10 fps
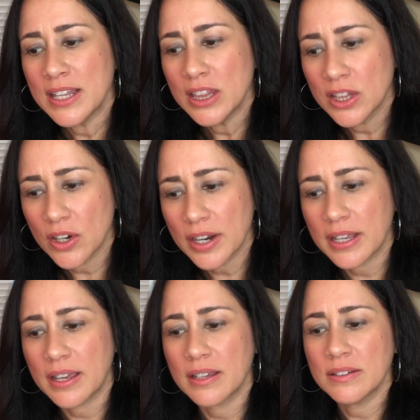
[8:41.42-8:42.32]

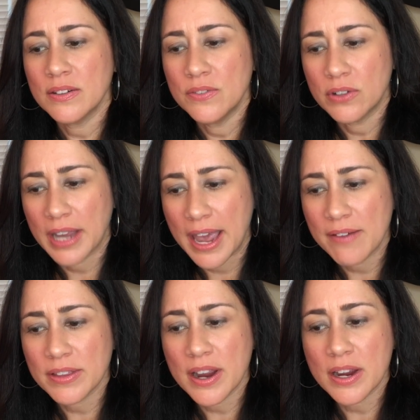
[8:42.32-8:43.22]
learning
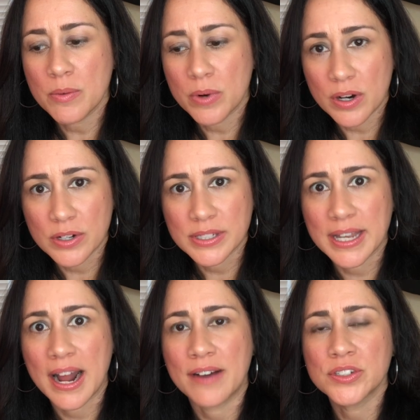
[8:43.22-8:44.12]
vocabulary words that
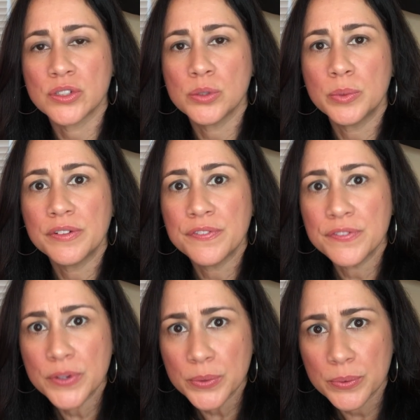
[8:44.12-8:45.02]
have to do with
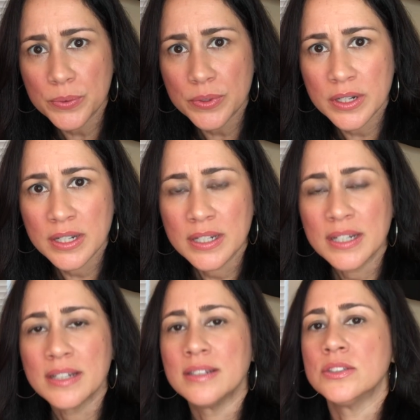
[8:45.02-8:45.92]
food
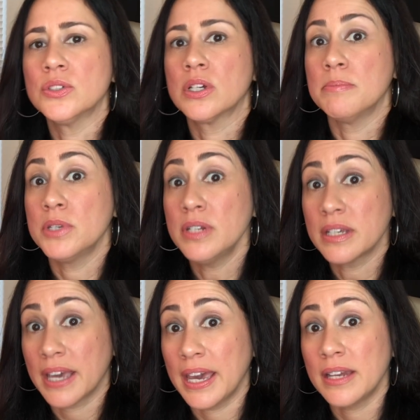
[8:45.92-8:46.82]
to
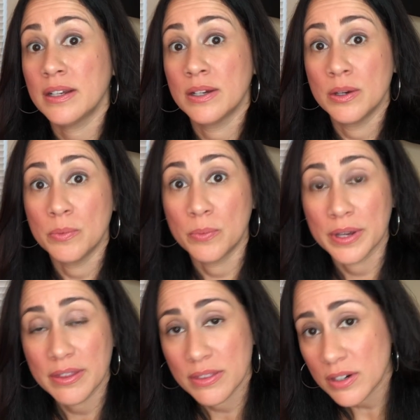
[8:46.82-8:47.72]
communicate
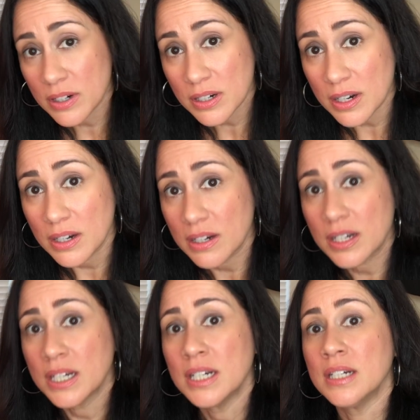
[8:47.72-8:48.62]
with their cook
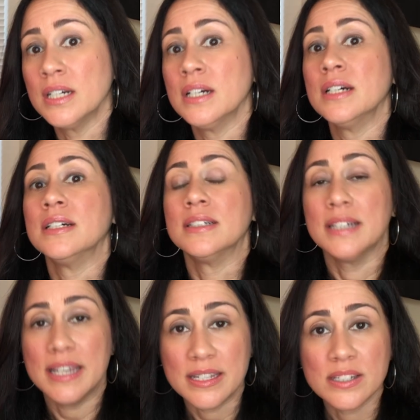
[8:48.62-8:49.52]

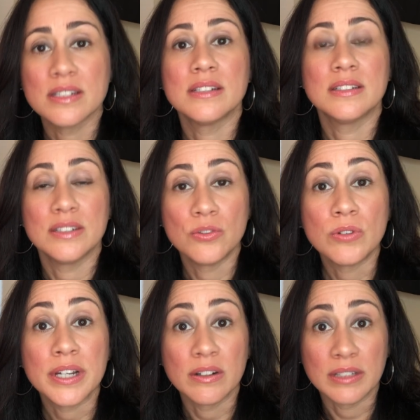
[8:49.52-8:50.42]
is
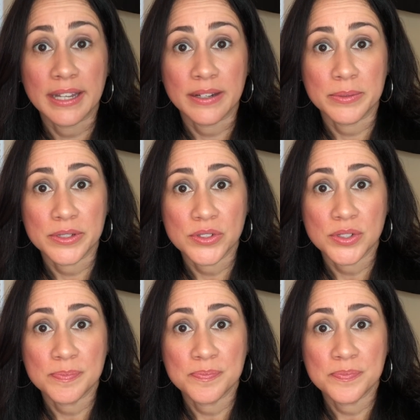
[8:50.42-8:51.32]
real language,
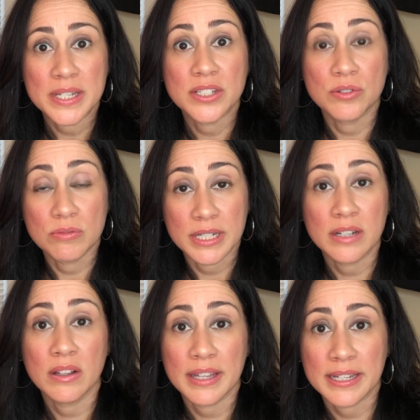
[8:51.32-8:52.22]
is a
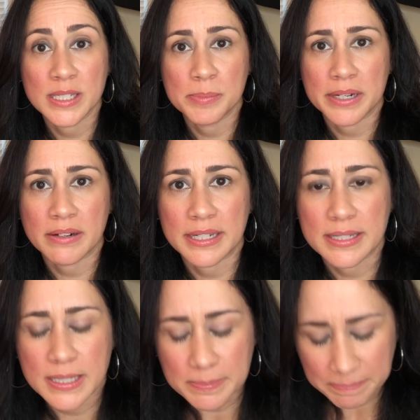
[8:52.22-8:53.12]
real
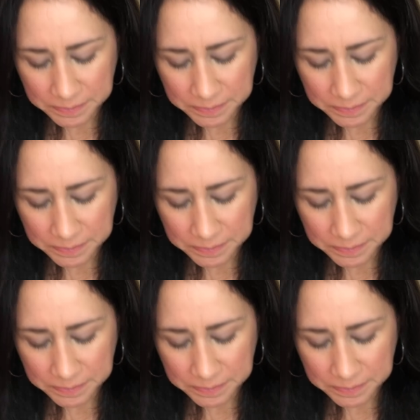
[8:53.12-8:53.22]
experience.